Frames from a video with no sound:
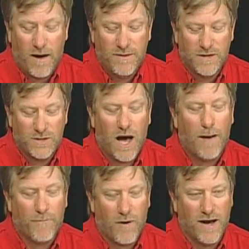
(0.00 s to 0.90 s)

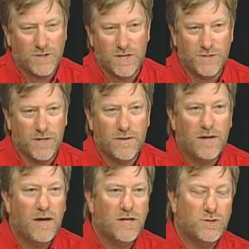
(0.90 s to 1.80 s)
top processor.
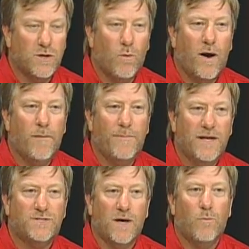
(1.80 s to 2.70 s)
So you want to be
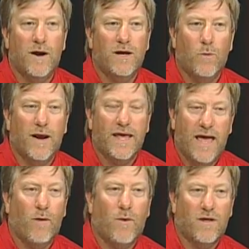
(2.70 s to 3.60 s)
somewhere, you want to
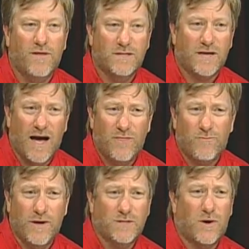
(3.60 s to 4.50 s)
get one of these
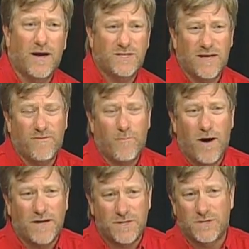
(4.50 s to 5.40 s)
i3s or i7
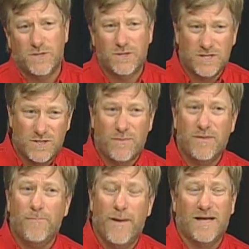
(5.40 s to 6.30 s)
processors, some of
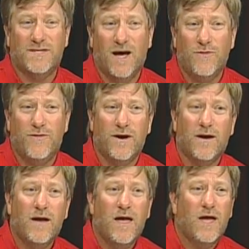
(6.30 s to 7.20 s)
the best out there.
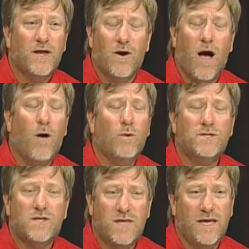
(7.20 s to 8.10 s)
You're
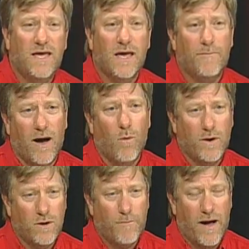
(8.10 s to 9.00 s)
always thinking about,
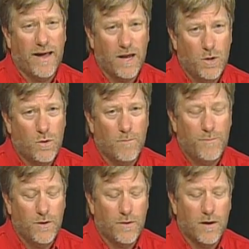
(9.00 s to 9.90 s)
when you're buying a new
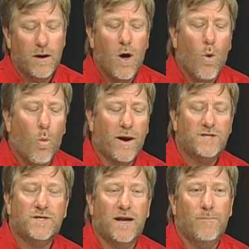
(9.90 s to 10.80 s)
computer, what
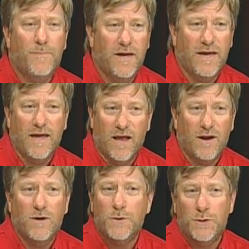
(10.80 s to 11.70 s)
it's going to be
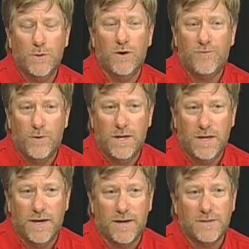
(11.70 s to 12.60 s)
in 2 or 3
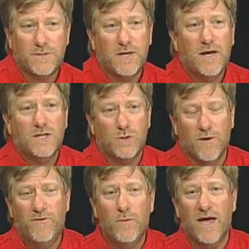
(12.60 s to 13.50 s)
years. So
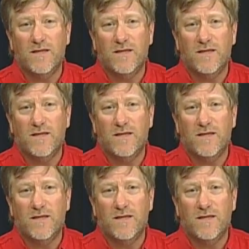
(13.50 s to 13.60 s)
if you get the